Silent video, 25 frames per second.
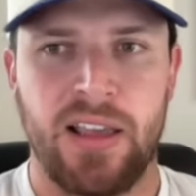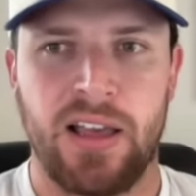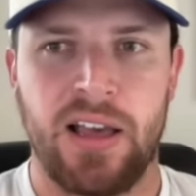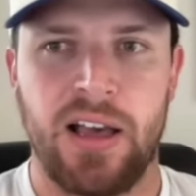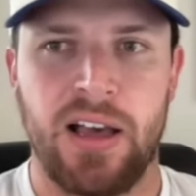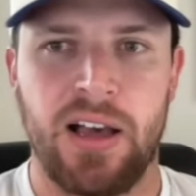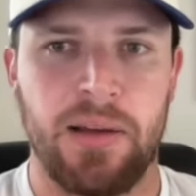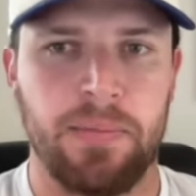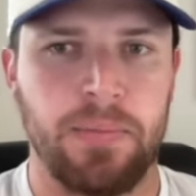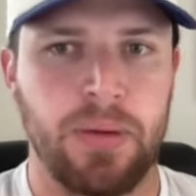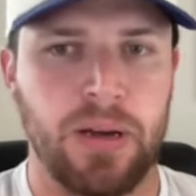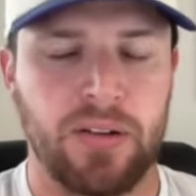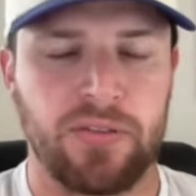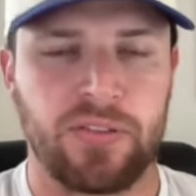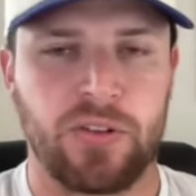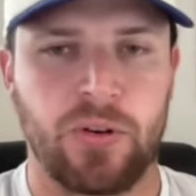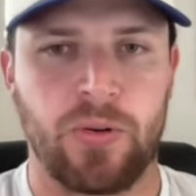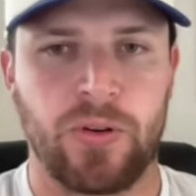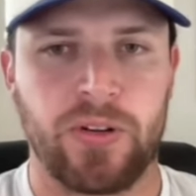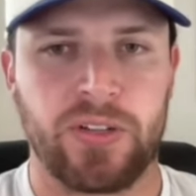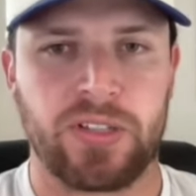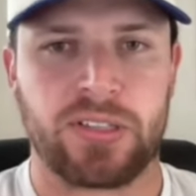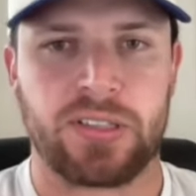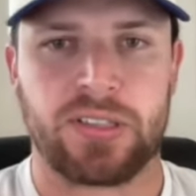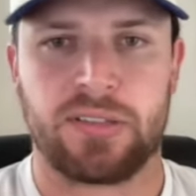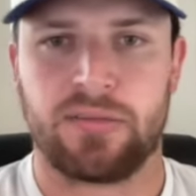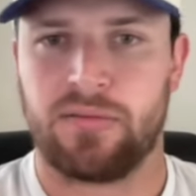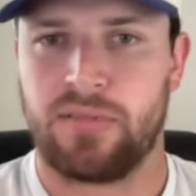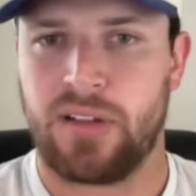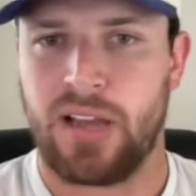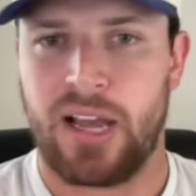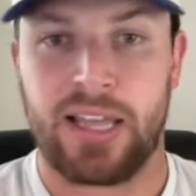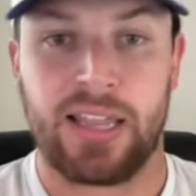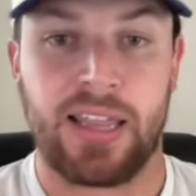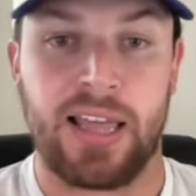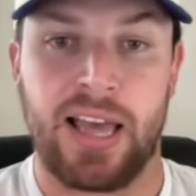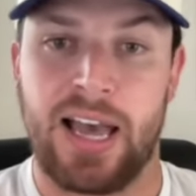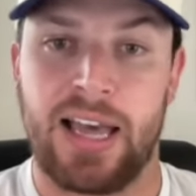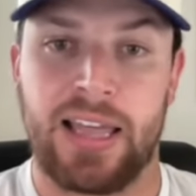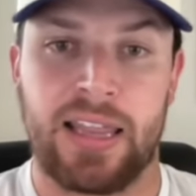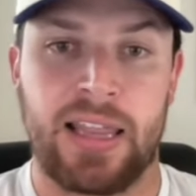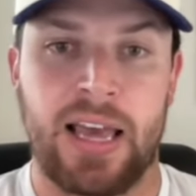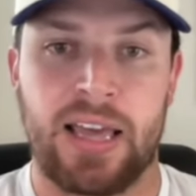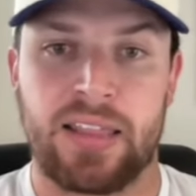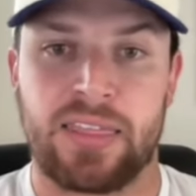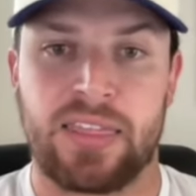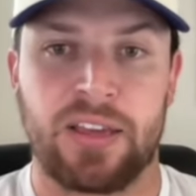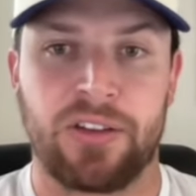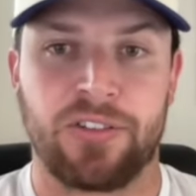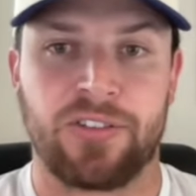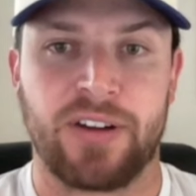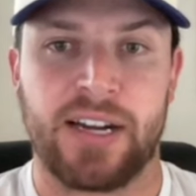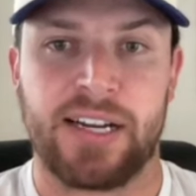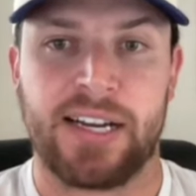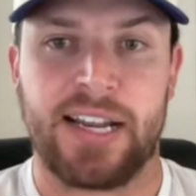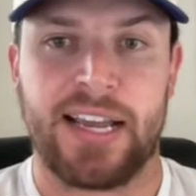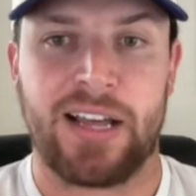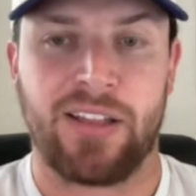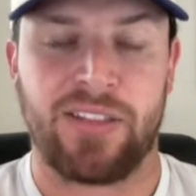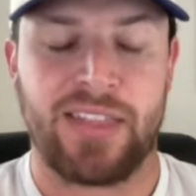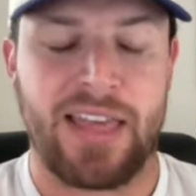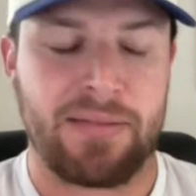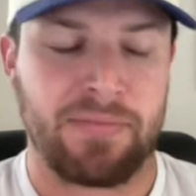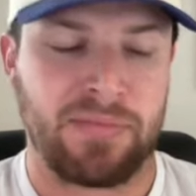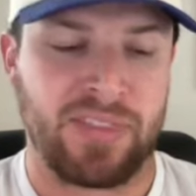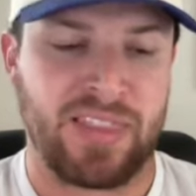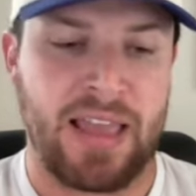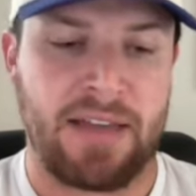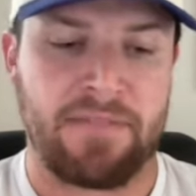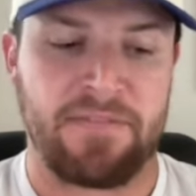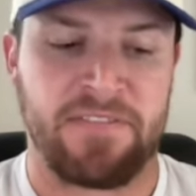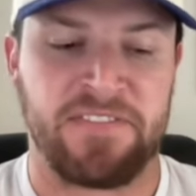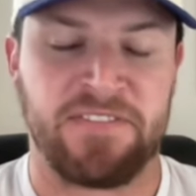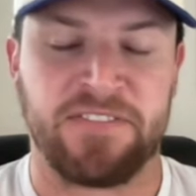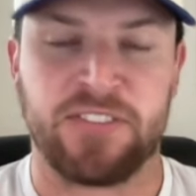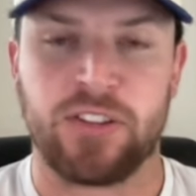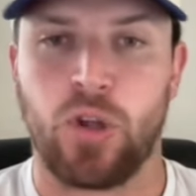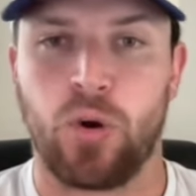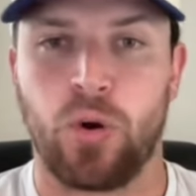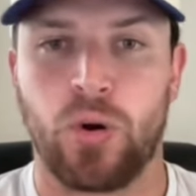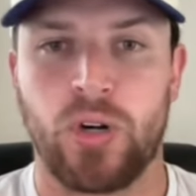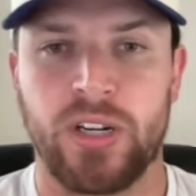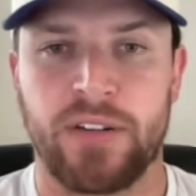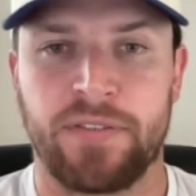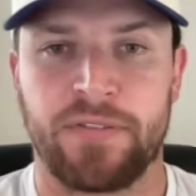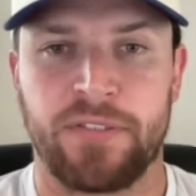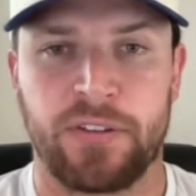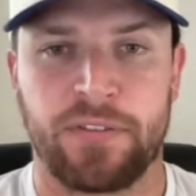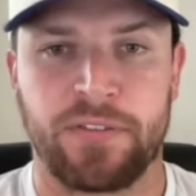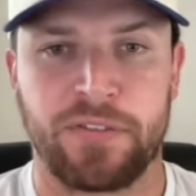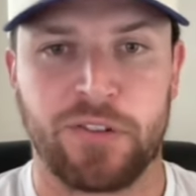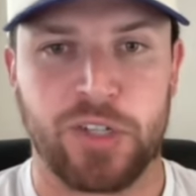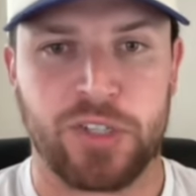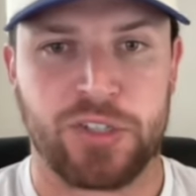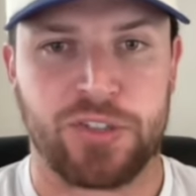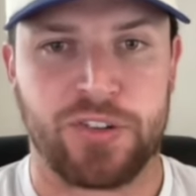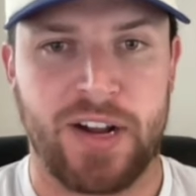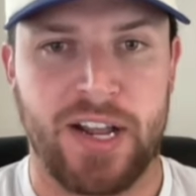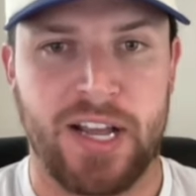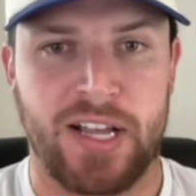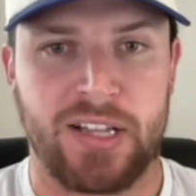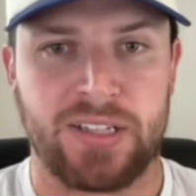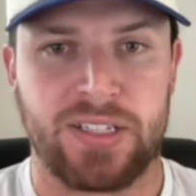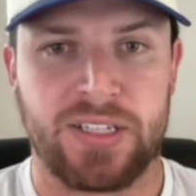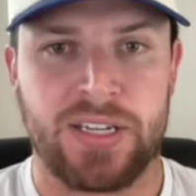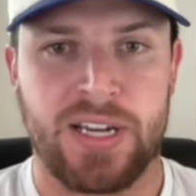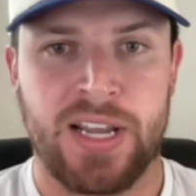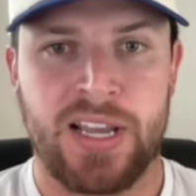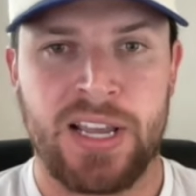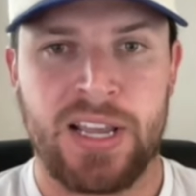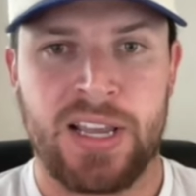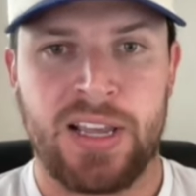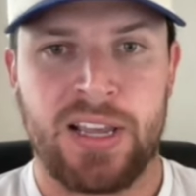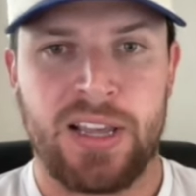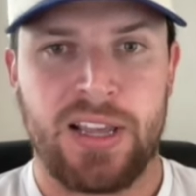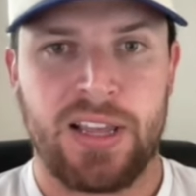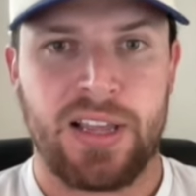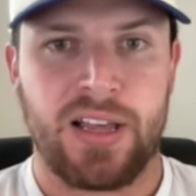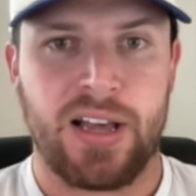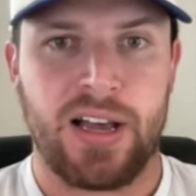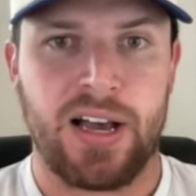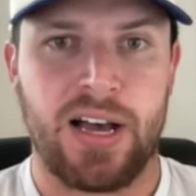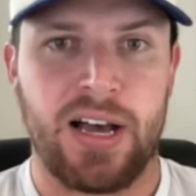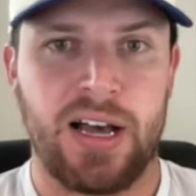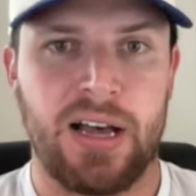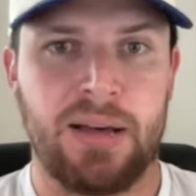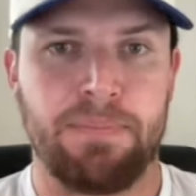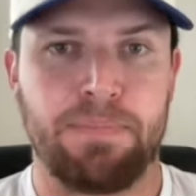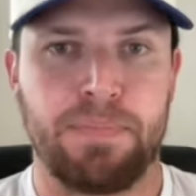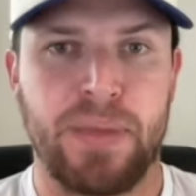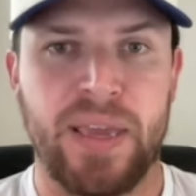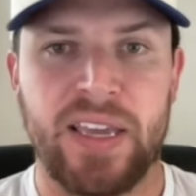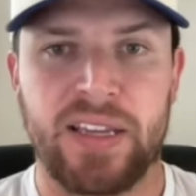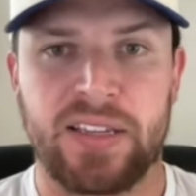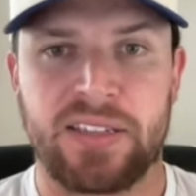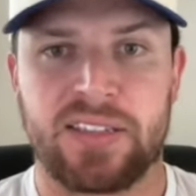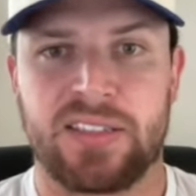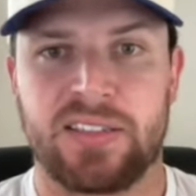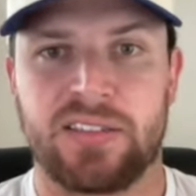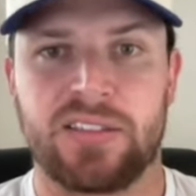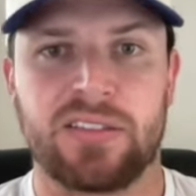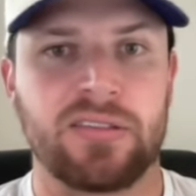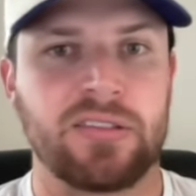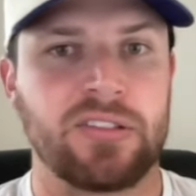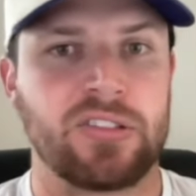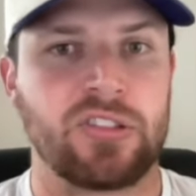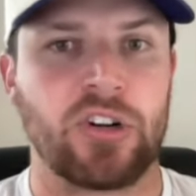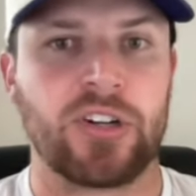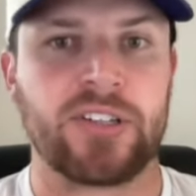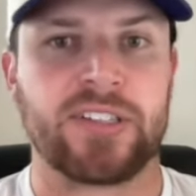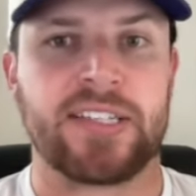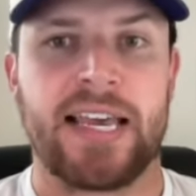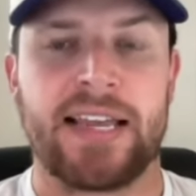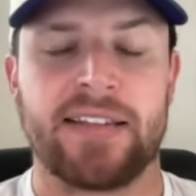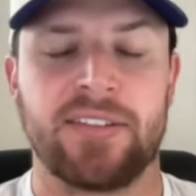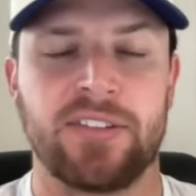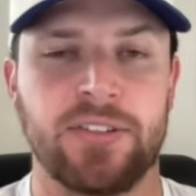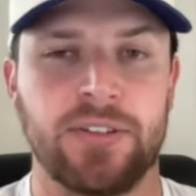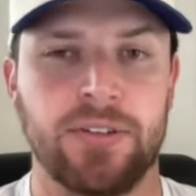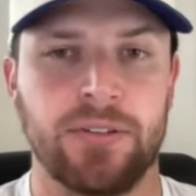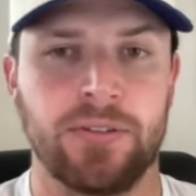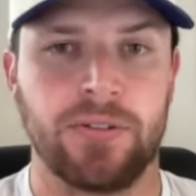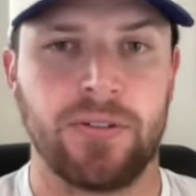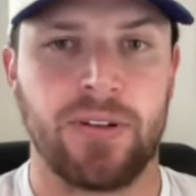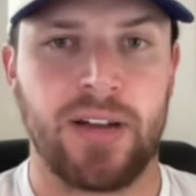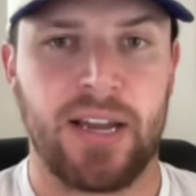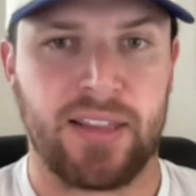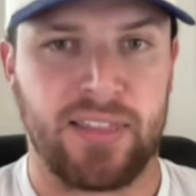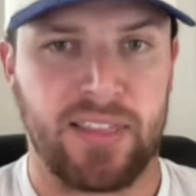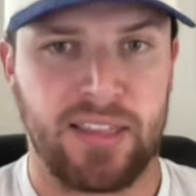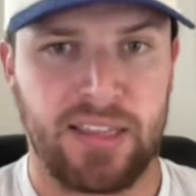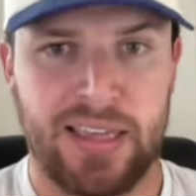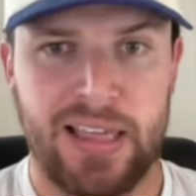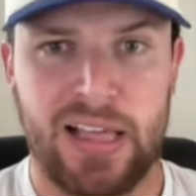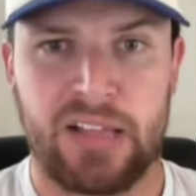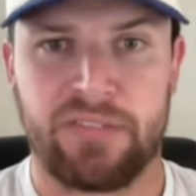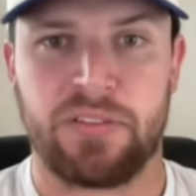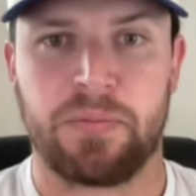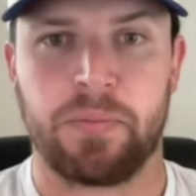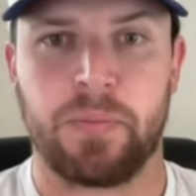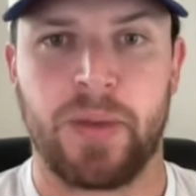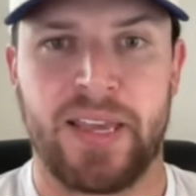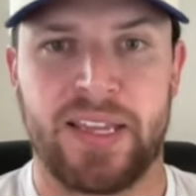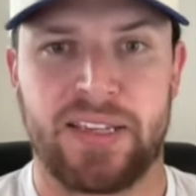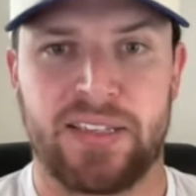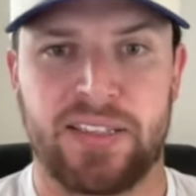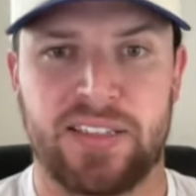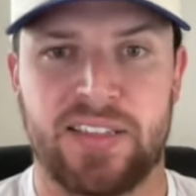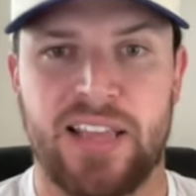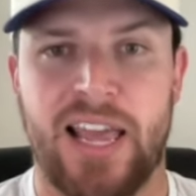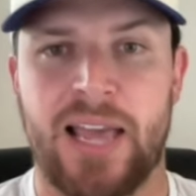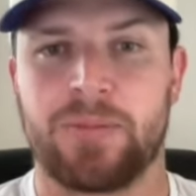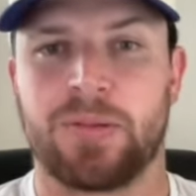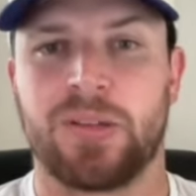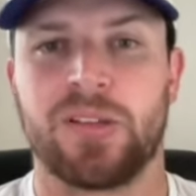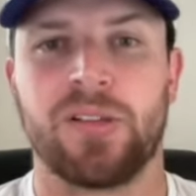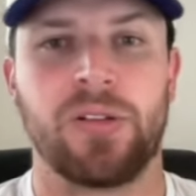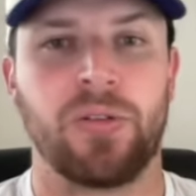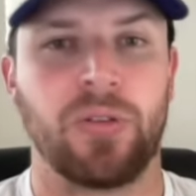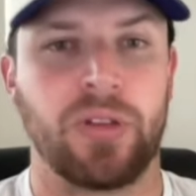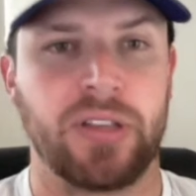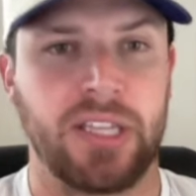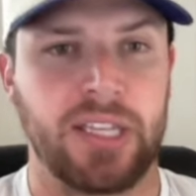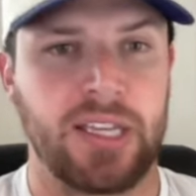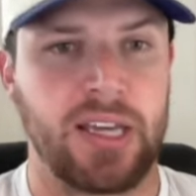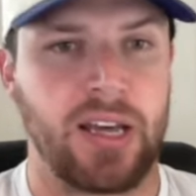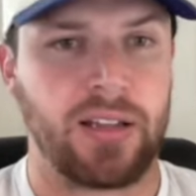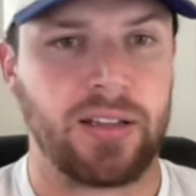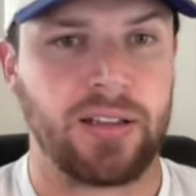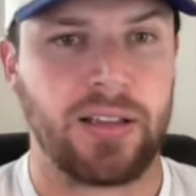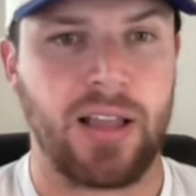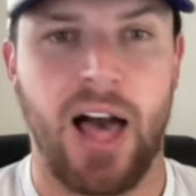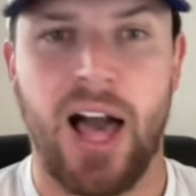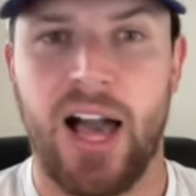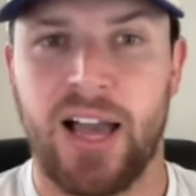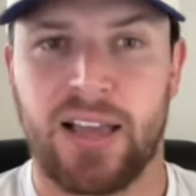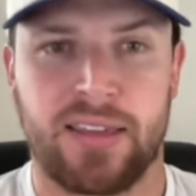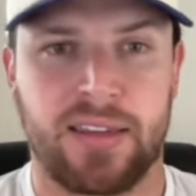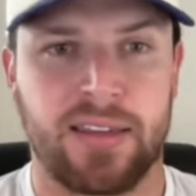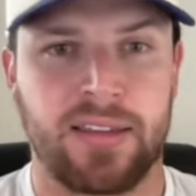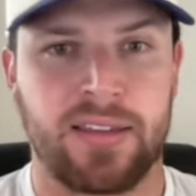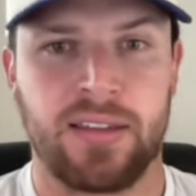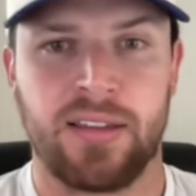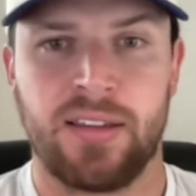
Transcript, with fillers: Uh, but of course, I, I, I, think right now that that floor for first round uh, picks starts at two. I think Kelvin Banks is absolutely a lock